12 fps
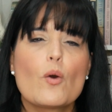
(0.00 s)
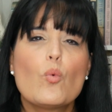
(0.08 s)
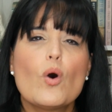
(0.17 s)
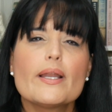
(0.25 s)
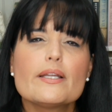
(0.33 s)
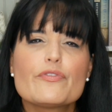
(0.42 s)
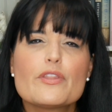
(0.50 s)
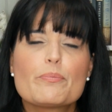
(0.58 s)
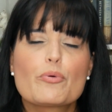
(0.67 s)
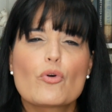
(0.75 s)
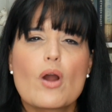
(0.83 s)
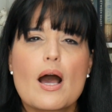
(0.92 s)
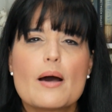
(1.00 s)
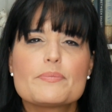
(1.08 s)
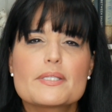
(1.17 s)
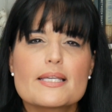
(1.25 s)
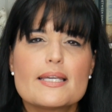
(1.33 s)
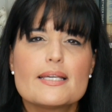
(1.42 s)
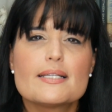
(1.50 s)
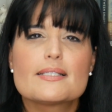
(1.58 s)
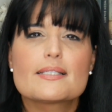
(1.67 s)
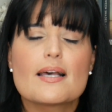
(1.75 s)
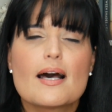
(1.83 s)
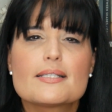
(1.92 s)
One of the prompts
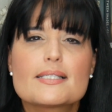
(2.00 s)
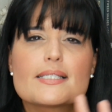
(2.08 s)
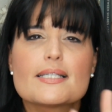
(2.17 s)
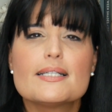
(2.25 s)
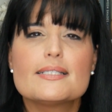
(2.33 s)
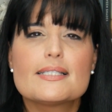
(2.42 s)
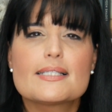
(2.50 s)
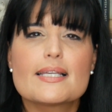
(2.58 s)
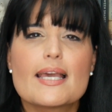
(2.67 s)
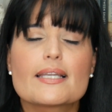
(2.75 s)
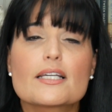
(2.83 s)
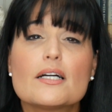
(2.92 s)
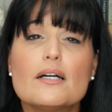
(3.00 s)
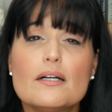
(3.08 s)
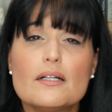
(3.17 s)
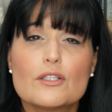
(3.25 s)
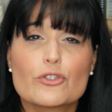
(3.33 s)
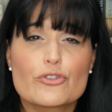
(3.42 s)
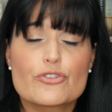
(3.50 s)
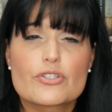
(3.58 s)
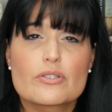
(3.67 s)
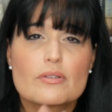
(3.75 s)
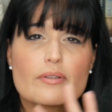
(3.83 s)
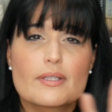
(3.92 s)
is a sunset
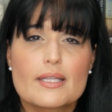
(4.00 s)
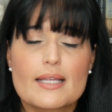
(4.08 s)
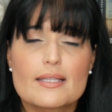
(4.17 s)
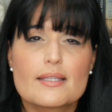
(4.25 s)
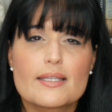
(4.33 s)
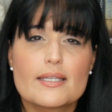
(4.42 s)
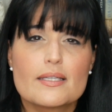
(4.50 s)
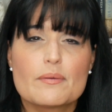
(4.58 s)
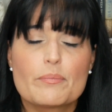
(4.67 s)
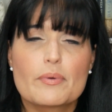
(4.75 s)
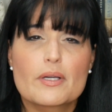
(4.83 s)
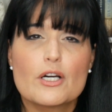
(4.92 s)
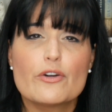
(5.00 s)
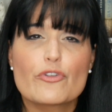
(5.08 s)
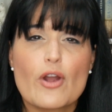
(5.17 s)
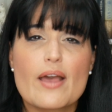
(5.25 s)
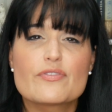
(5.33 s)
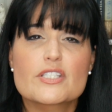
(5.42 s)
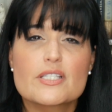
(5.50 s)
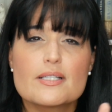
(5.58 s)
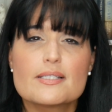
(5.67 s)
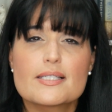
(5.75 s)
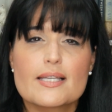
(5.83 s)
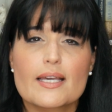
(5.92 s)
colors, that the cover have
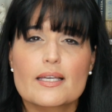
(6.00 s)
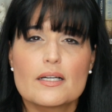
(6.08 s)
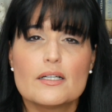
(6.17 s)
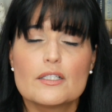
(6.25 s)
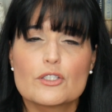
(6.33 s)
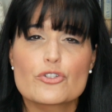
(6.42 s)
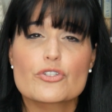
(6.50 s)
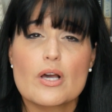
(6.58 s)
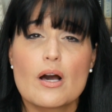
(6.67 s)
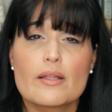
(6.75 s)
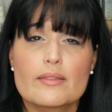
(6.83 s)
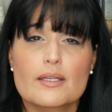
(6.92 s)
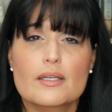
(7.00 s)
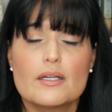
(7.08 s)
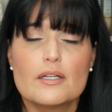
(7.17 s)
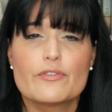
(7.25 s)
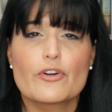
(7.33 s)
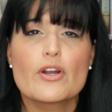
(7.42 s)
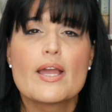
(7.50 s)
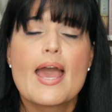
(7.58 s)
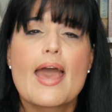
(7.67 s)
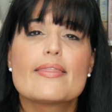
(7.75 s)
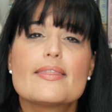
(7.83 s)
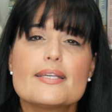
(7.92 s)
sunset colors on the cover.
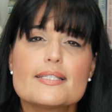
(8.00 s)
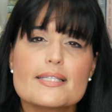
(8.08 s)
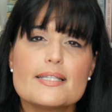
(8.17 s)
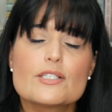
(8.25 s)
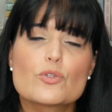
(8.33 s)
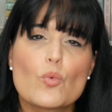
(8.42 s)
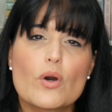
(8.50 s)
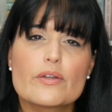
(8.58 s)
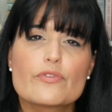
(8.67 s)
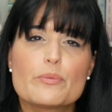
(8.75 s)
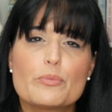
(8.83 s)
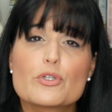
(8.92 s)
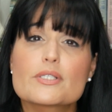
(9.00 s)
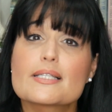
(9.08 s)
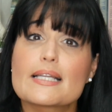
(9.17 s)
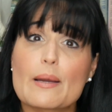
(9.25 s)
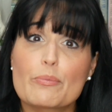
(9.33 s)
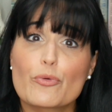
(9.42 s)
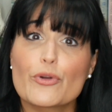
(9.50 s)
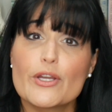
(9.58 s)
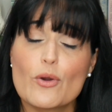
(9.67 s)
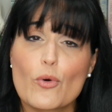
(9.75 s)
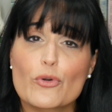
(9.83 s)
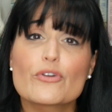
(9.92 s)
This is one of the books that I
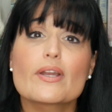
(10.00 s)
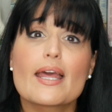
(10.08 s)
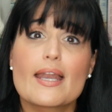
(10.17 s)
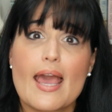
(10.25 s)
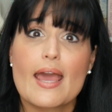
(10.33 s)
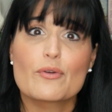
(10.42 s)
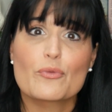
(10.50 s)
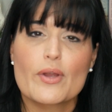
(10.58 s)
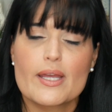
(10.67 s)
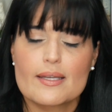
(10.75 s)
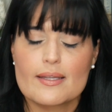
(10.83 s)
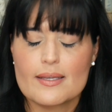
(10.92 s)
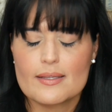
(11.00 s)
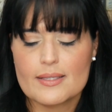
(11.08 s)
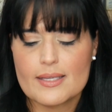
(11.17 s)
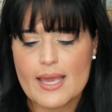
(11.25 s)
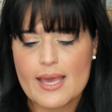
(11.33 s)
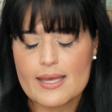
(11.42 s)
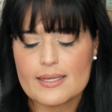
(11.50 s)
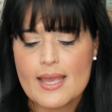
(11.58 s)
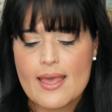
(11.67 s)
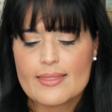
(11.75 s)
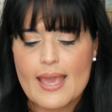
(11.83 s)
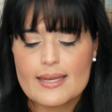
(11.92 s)
pre-ordered and hadn't read yet.
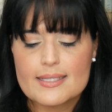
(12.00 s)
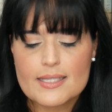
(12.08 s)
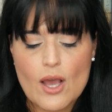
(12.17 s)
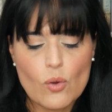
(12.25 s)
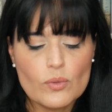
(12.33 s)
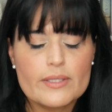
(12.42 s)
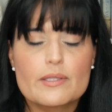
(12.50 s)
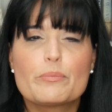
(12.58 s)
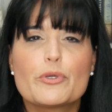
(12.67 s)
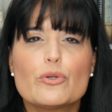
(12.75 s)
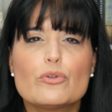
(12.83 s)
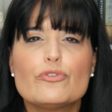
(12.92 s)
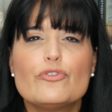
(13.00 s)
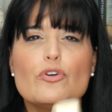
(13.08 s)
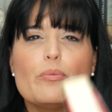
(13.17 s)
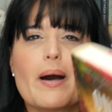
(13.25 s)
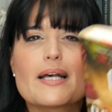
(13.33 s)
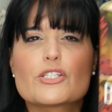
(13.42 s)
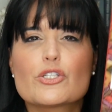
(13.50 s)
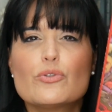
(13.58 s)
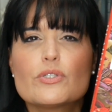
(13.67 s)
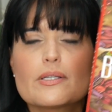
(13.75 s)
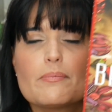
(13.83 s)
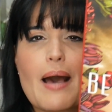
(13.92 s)
That is Only the Beautiful by
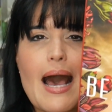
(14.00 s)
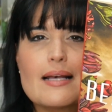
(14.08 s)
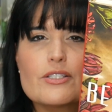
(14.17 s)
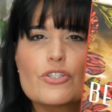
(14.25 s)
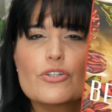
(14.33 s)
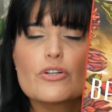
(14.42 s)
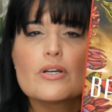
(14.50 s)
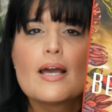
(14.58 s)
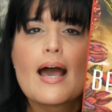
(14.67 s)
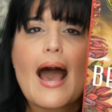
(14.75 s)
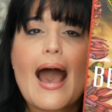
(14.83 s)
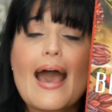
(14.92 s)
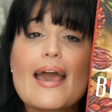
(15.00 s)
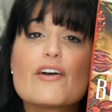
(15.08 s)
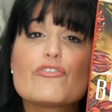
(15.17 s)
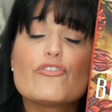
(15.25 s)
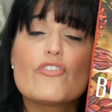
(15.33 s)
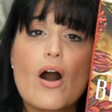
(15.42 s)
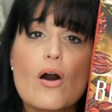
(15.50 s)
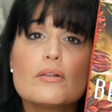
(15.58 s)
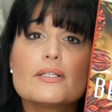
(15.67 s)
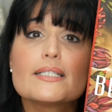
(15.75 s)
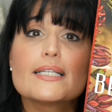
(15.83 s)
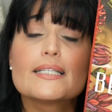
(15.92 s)
Susan Meisner. I have
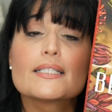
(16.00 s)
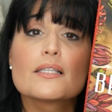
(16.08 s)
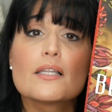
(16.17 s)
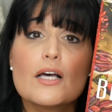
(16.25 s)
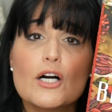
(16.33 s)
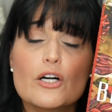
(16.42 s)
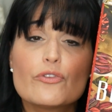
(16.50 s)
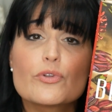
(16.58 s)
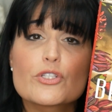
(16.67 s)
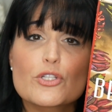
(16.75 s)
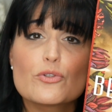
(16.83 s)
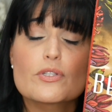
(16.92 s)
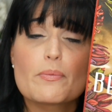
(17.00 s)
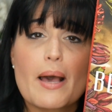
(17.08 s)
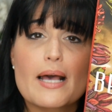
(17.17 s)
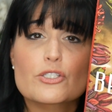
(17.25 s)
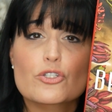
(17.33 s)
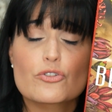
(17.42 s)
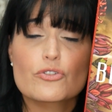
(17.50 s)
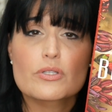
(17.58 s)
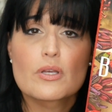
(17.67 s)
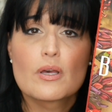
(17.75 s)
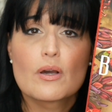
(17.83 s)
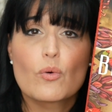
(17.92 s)
fallen in love with Susan
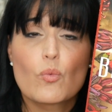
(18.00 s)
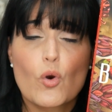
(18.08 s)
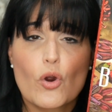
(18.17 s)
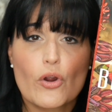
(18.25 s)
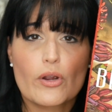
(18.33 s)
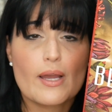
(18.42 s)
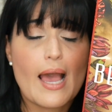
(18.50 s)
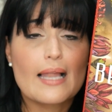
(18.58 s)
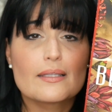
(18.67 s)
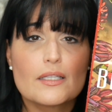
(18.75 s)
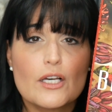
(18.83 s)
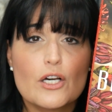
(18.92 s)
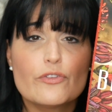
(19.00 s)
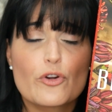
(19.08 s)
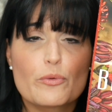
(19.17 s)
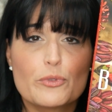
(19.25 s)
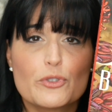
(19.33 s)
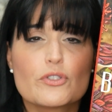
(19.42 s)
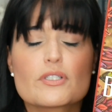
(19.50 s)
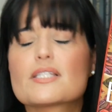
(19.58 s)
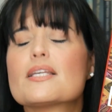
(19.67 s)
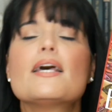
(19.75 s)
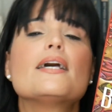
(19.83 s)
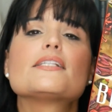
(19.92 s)
Meisner's work. I love her
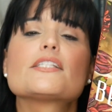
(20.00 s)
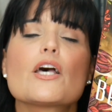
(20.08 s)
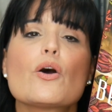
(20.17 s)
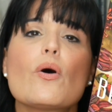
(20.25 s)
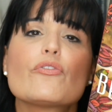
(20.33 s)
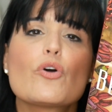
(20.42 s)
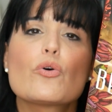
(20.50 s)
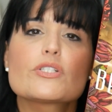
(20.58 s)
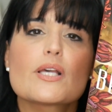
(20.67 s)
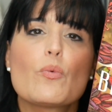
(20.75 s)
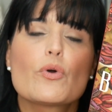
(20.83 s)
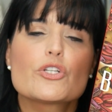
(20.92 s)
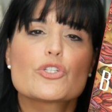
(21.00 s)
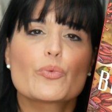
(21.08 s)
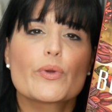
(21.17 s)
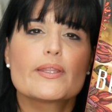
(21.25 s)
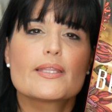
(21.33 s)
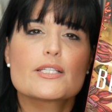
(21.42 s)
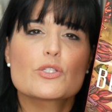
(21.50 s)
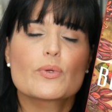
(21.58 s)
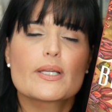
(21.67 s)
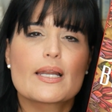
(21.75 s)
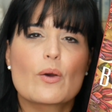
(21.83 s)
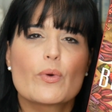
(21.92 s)
books. So of course I wanted to read this
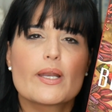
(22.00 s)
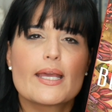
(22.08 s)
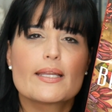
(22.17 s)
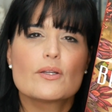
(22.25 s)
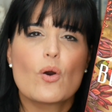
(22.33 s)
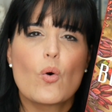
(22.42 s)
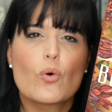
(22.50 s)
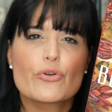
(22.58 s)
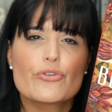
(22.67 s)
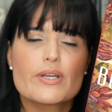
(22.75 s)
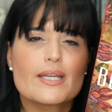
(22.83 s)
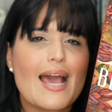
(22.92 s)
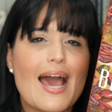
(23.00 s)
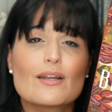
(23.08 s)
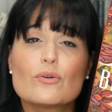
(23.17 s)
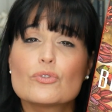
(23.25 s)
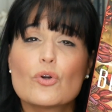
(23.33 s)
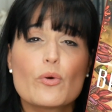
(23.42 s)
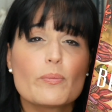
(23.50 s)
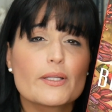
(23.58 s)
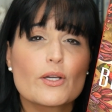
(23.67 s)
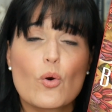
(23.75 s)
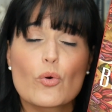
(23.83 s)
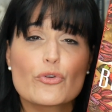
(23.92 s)
one, and I went ahead and ordered it. I don't
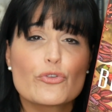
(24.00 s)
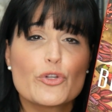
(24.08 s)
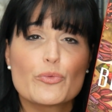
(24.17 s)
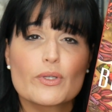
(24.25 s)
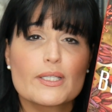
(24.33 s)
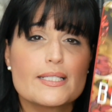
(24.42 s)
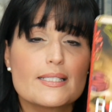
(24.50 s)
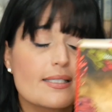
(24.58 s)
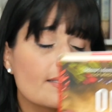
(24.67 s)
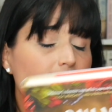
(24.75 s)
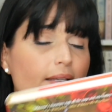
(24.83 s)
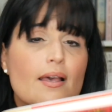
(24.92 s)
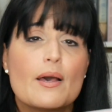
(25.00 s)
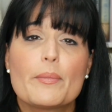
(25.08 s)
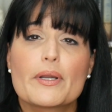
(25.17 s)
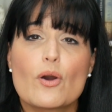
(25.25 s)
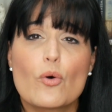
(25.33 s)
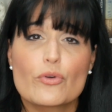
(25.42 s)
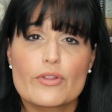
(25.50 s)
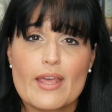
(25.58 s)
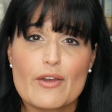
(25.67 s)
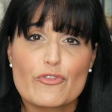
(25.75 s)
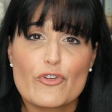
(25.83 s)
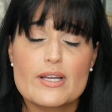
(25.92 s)
normally order new releases, but I ordered
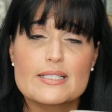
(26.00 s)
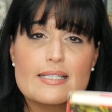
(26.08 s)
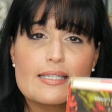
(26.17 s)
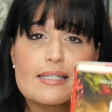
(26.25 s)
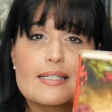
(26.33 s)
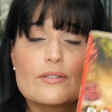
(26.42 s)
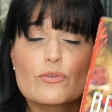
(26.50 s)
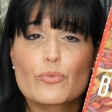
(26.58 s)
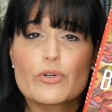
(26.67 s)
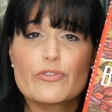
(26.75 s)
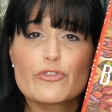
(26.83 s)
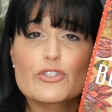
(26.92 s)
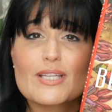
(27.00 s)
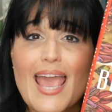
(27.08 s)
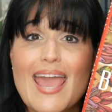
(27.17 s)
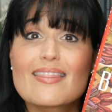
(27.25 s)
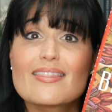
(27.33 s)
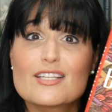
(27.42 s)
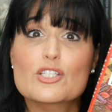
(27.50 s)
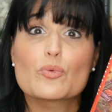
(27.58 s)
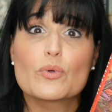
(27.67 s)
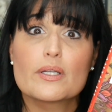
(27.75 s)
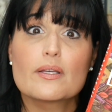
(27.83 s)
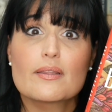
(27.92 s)
that Francine Rivers and this
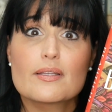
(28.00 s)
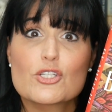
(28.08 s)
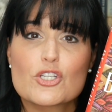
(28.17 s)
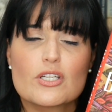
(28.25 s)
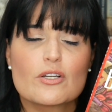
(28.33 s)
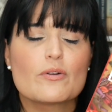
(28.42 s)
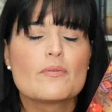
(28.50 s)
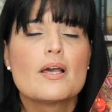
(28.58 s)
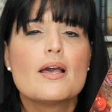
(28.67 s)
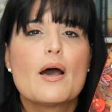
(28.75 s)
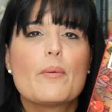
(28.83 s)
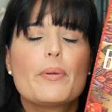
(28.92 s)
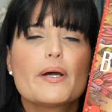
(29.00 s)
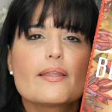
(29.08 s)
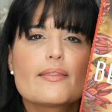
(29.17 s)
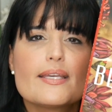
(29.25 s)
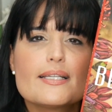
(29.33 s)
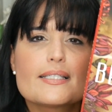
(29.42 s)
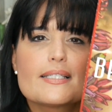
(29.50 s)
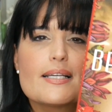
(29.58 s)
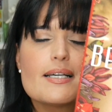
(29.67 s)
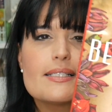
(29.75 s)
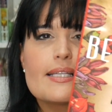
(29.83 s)
one this year. But this does